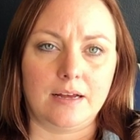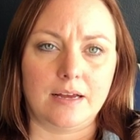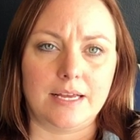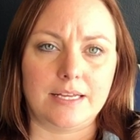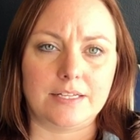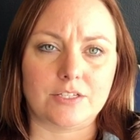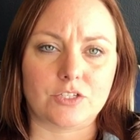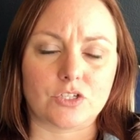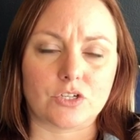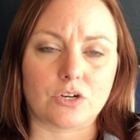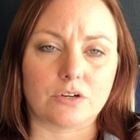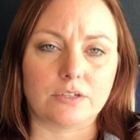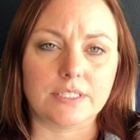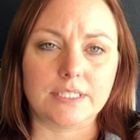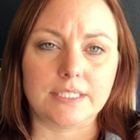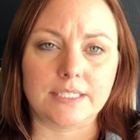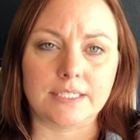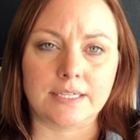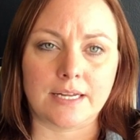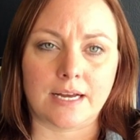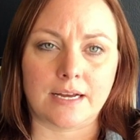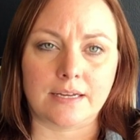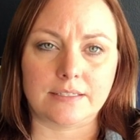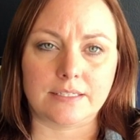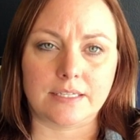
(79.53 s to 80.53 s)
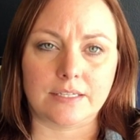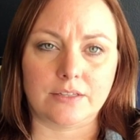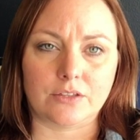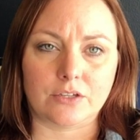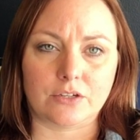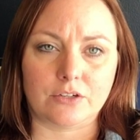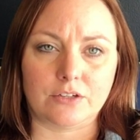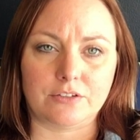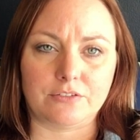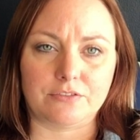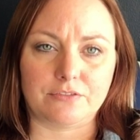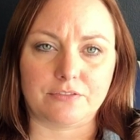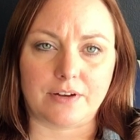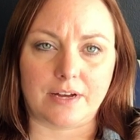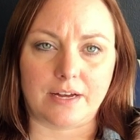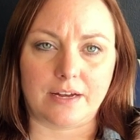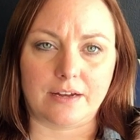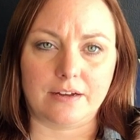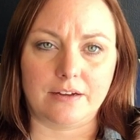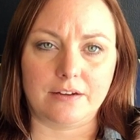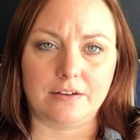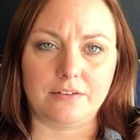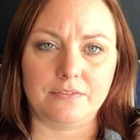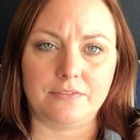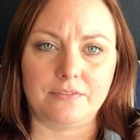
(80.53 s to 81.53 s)
It started in
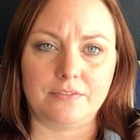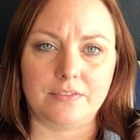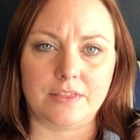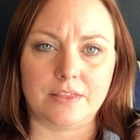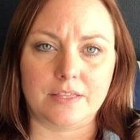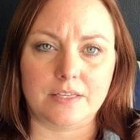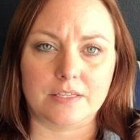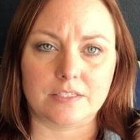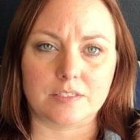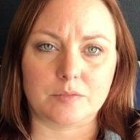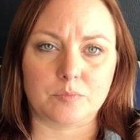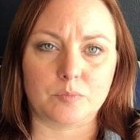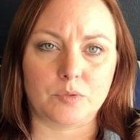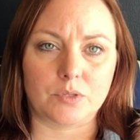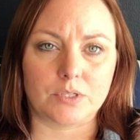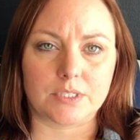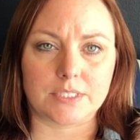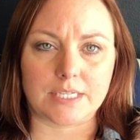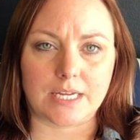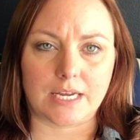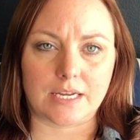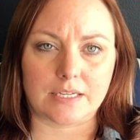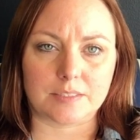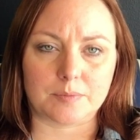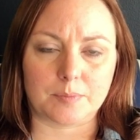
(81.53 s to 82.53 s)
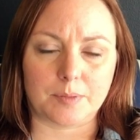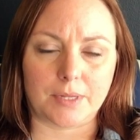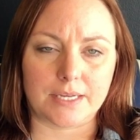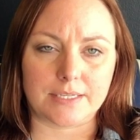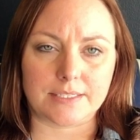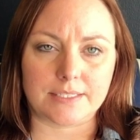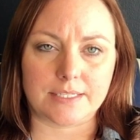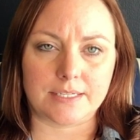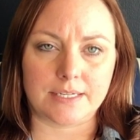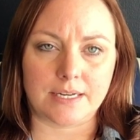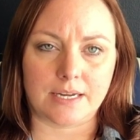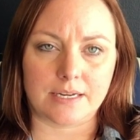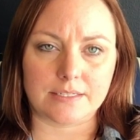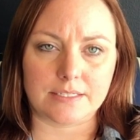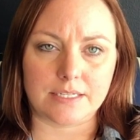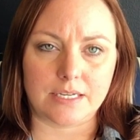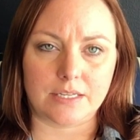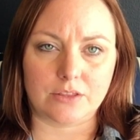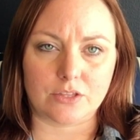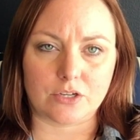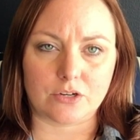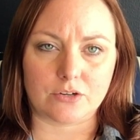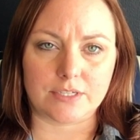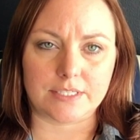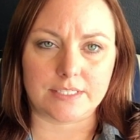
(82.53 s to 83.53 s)
1935. This book takes place in
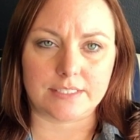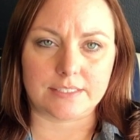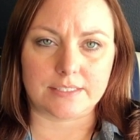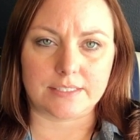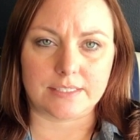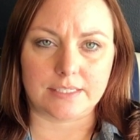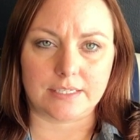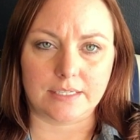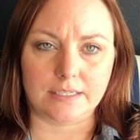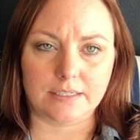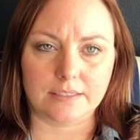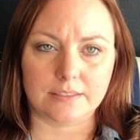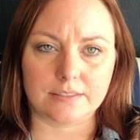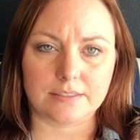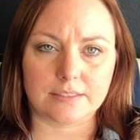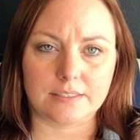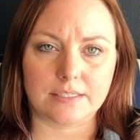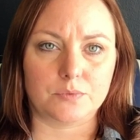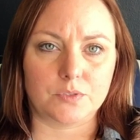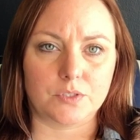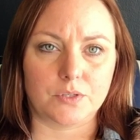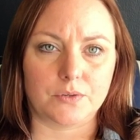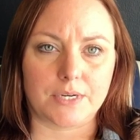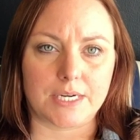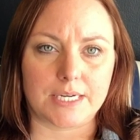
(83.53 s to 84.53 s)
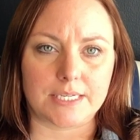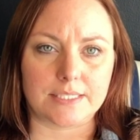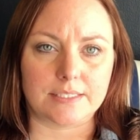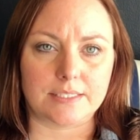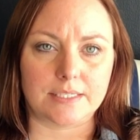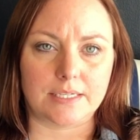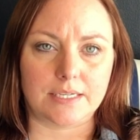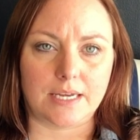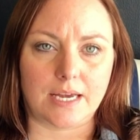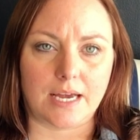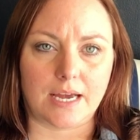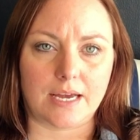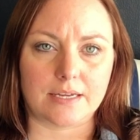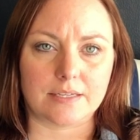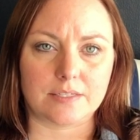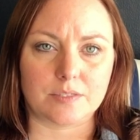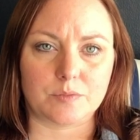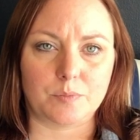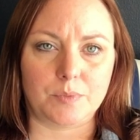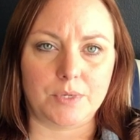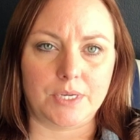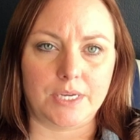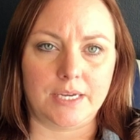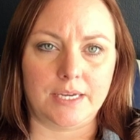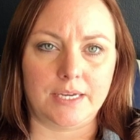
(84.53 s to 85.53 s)
1936. So Cussy has
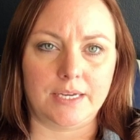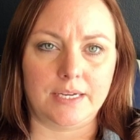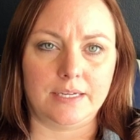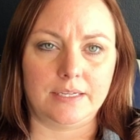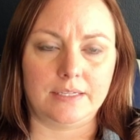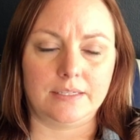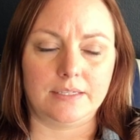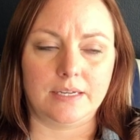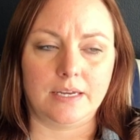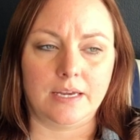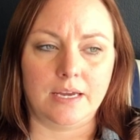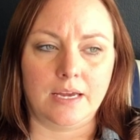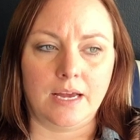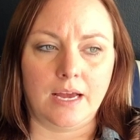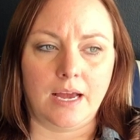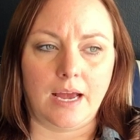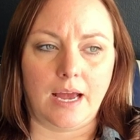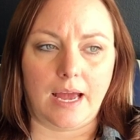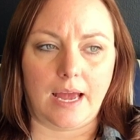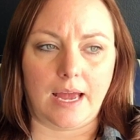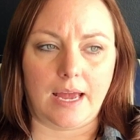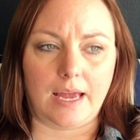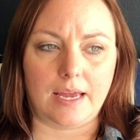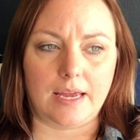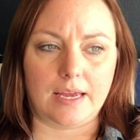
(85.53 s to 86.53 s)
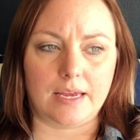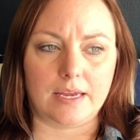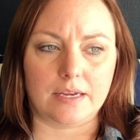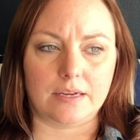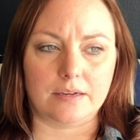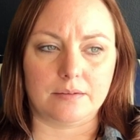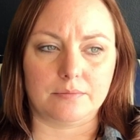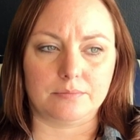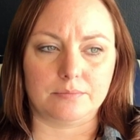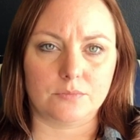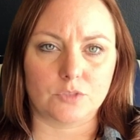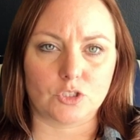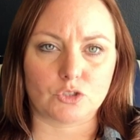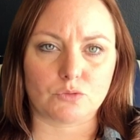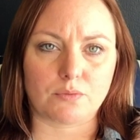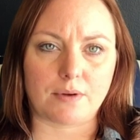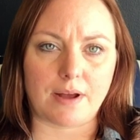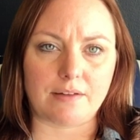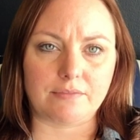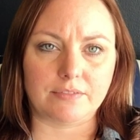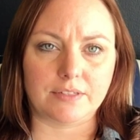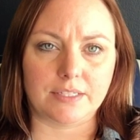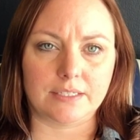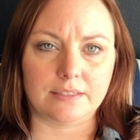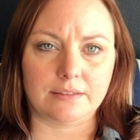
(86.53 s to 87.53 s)
been a
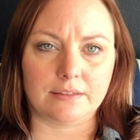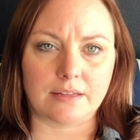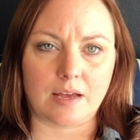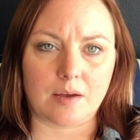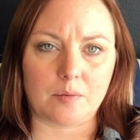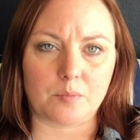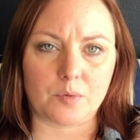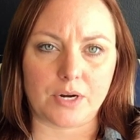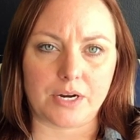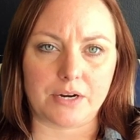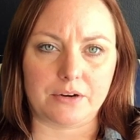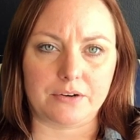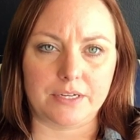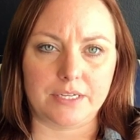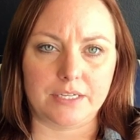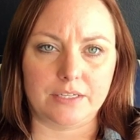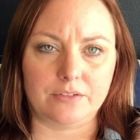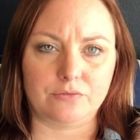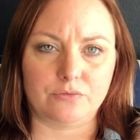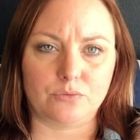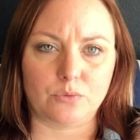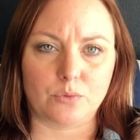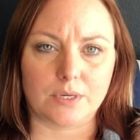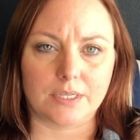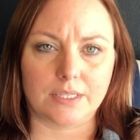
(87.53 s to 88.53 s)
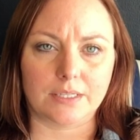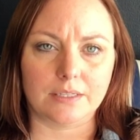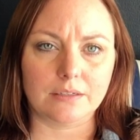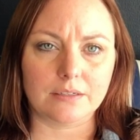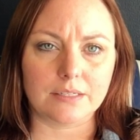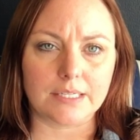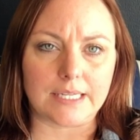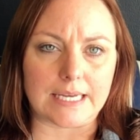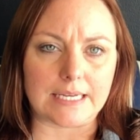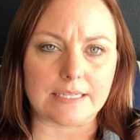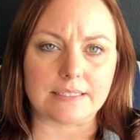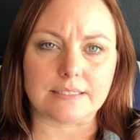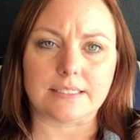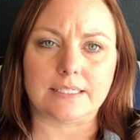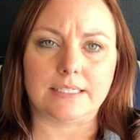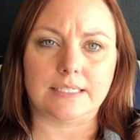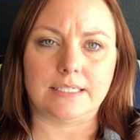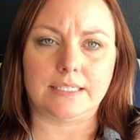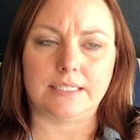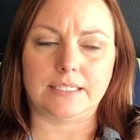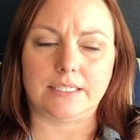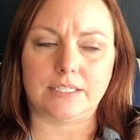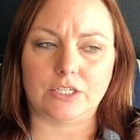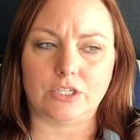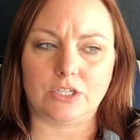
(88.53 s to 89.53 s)
traveling librarian for a little less than
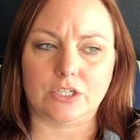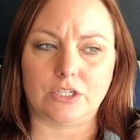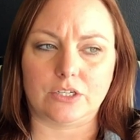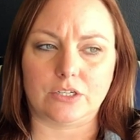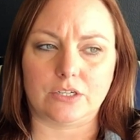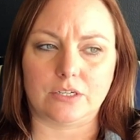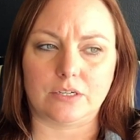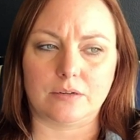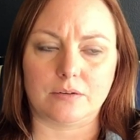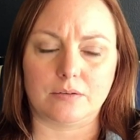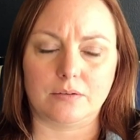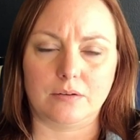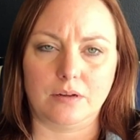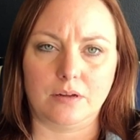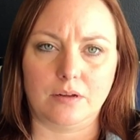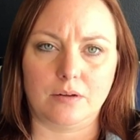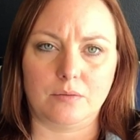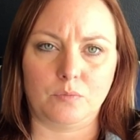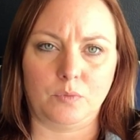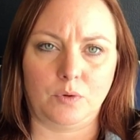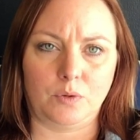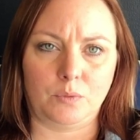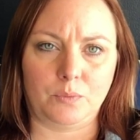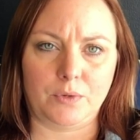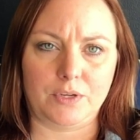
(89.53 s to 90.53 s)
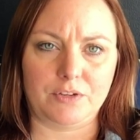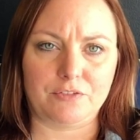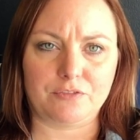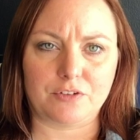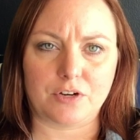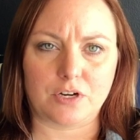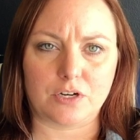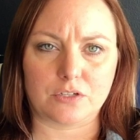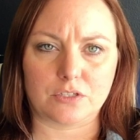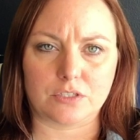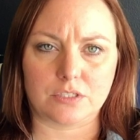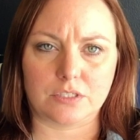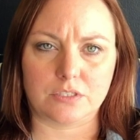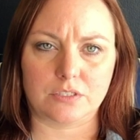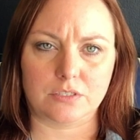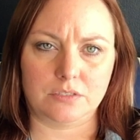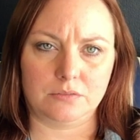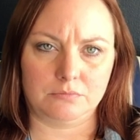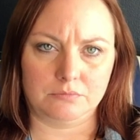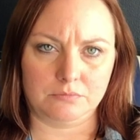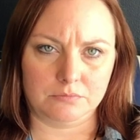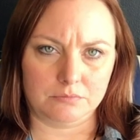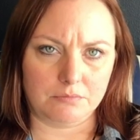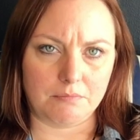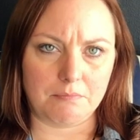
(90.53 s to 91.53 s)
a year when we first
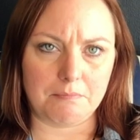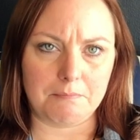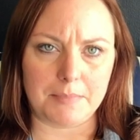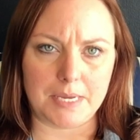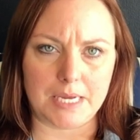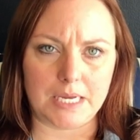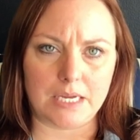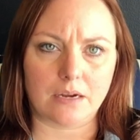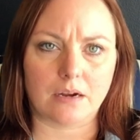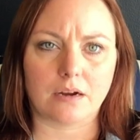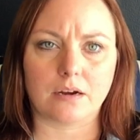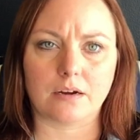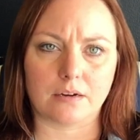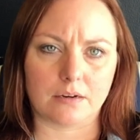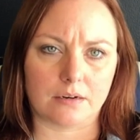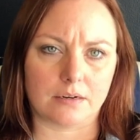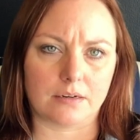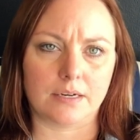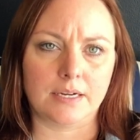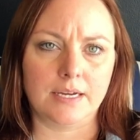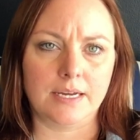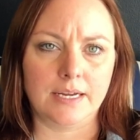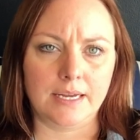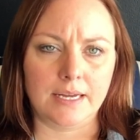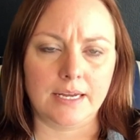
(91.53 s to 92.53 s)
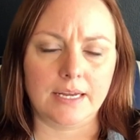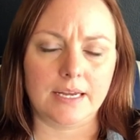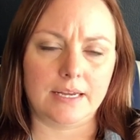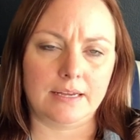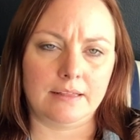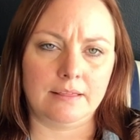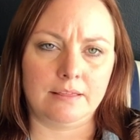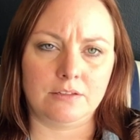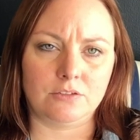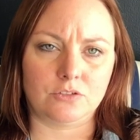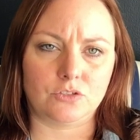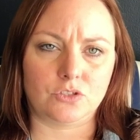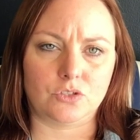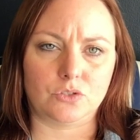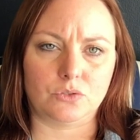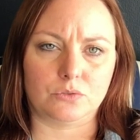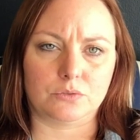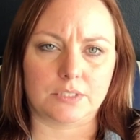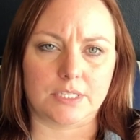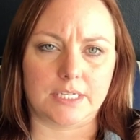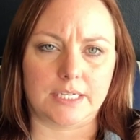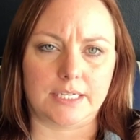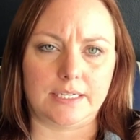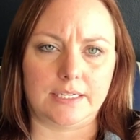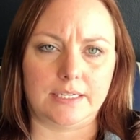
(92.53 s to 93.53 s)
meet her in this
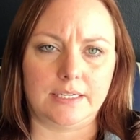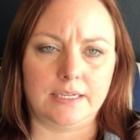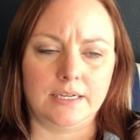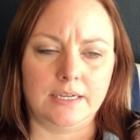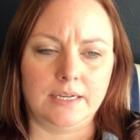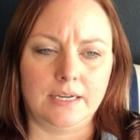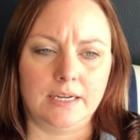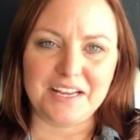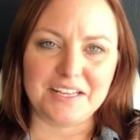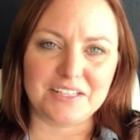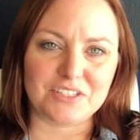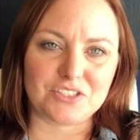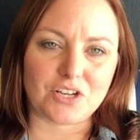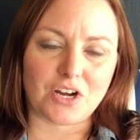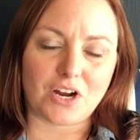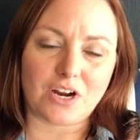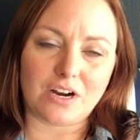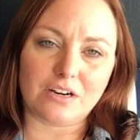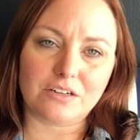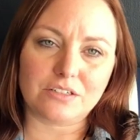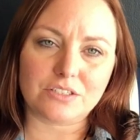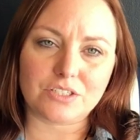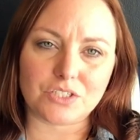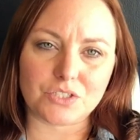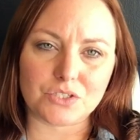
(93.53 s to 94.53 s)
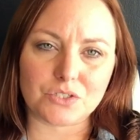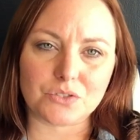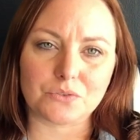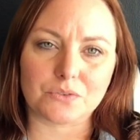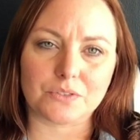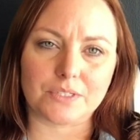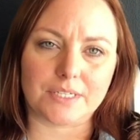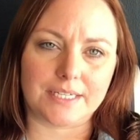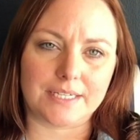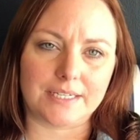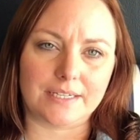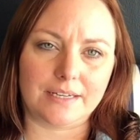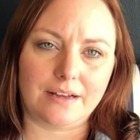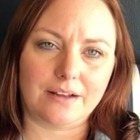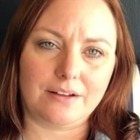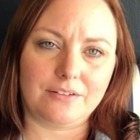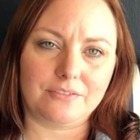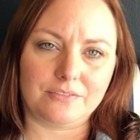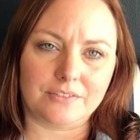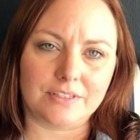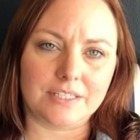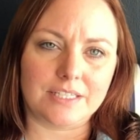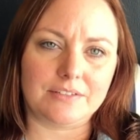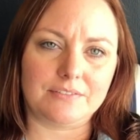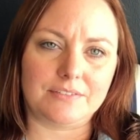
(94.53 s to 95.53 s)
story. It's her story
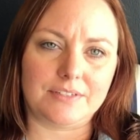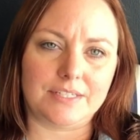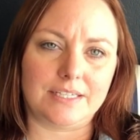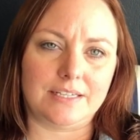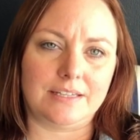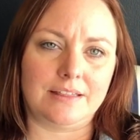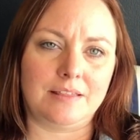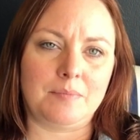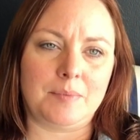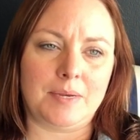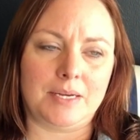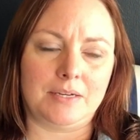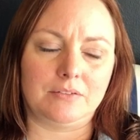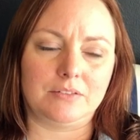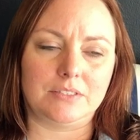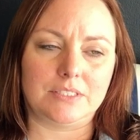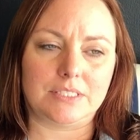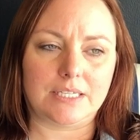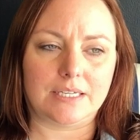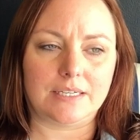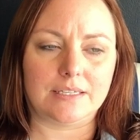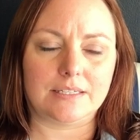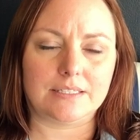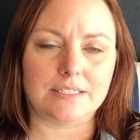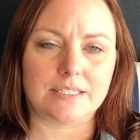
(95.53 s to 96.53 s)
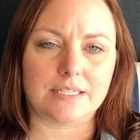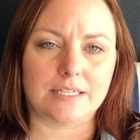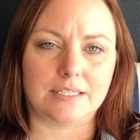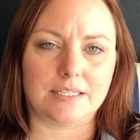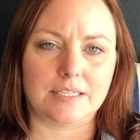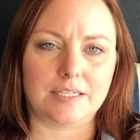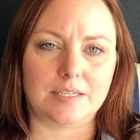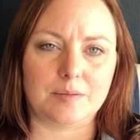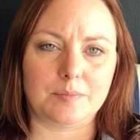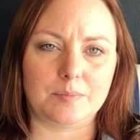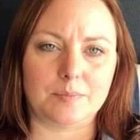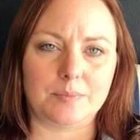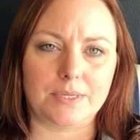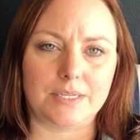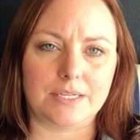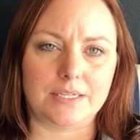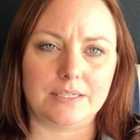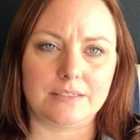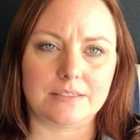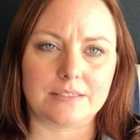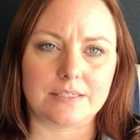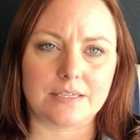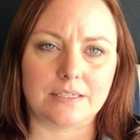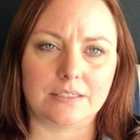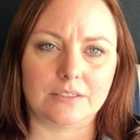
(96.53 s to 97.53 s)
of living in the mountains in Kentucky, but
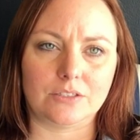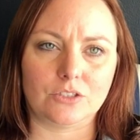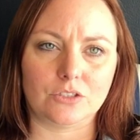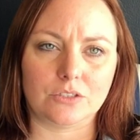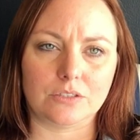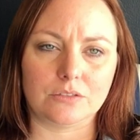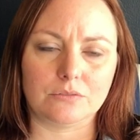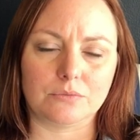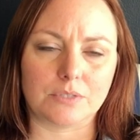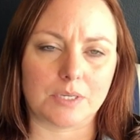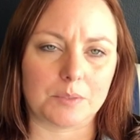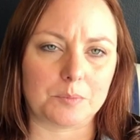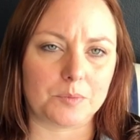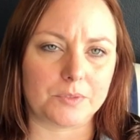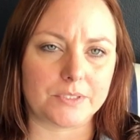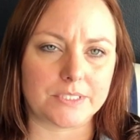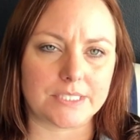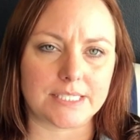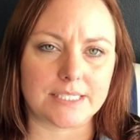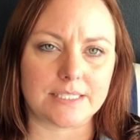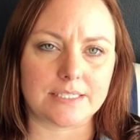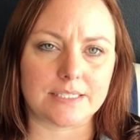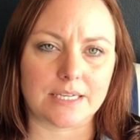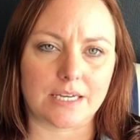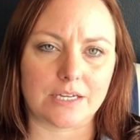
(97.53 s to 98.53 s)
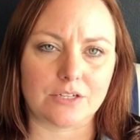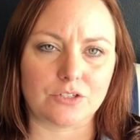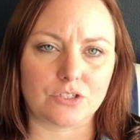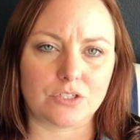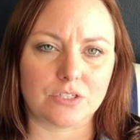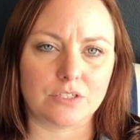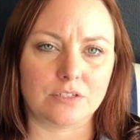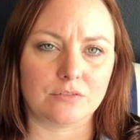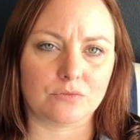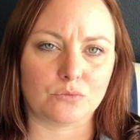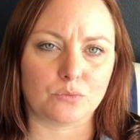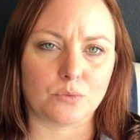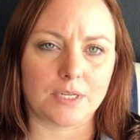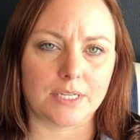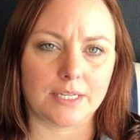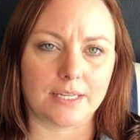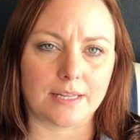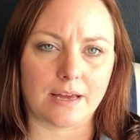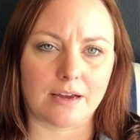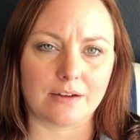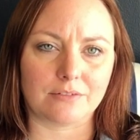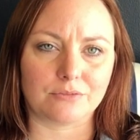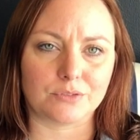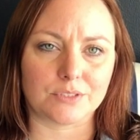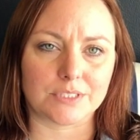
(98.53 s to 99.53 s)
it's a good representation of what
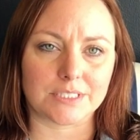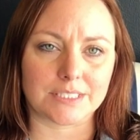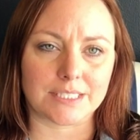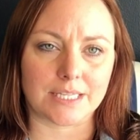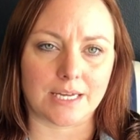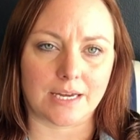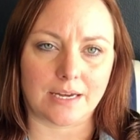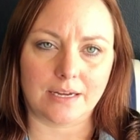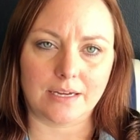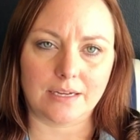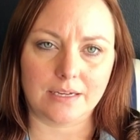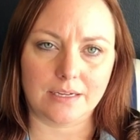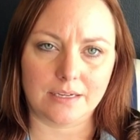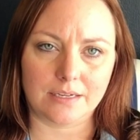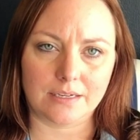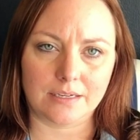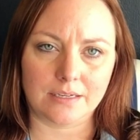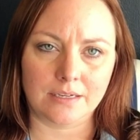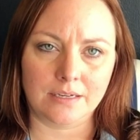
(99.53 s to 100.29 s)
life was like